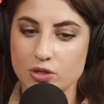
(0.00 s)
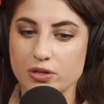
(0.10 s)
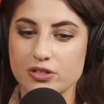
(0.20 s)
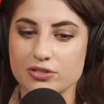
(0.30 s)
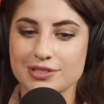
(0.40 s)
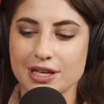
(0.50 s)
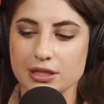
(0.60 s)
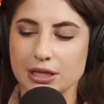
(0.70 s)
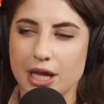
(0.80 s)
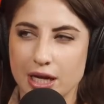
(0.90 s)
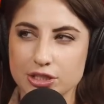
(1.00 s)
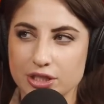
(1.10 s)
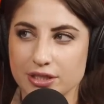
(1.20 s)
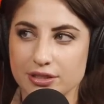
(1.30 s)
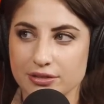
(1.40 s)
don't understand the
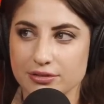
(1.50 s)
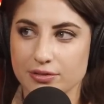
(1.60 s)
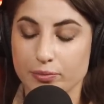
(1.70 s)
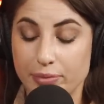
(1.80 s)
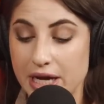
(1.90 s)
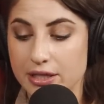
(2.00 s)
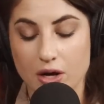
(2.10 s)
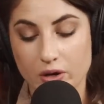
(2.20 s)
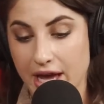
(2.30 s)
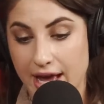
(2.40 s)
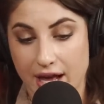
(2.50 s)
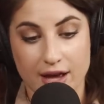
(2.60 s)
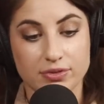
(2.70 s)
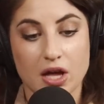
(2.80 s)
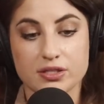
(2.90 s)
logic. But okay,
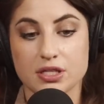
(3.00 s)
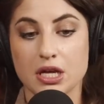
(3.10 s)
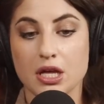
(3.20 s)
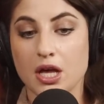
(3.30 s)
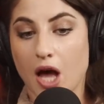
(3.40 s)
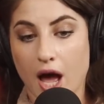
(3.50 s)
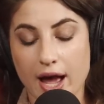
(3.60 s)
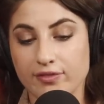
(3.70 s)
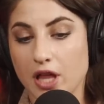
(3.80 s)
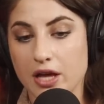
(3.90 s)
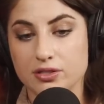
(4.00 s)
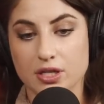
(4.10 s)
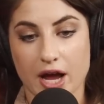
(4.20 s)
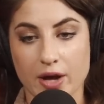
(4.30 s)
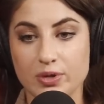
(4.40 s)
I've lost, I
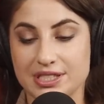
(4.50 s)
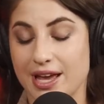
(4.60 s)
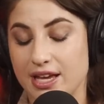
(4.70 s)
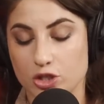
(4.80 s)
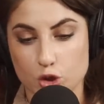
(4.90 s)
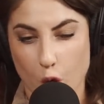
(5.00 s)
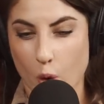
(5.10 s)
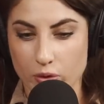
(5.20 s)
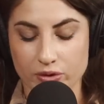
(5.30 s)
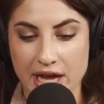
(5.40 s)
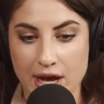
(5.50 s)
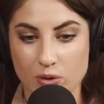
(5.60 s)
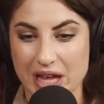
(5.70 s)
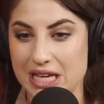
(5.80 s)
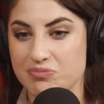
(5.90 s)
would say in total now,
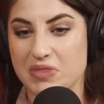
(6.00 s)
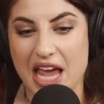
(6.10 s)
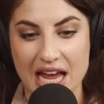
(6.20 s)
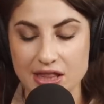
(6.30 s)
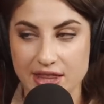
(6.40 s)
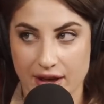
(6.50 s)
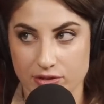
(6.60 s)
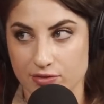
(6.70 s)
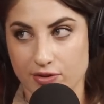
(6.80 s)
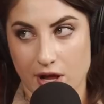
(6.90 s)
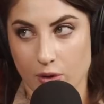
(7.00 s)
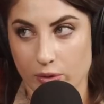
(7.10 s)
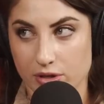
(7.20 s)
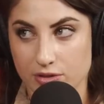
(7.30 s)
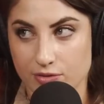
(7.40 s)
like 8,000
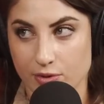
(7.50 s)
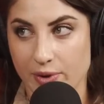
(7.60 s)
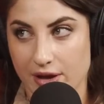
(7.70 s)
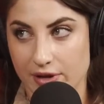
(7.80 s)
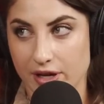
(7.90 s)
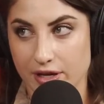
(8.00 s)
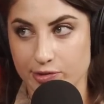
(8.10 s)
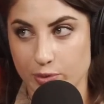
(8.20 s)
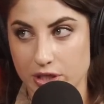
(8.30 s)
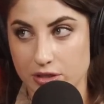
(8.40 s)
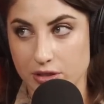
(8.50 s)
followers from having a husband.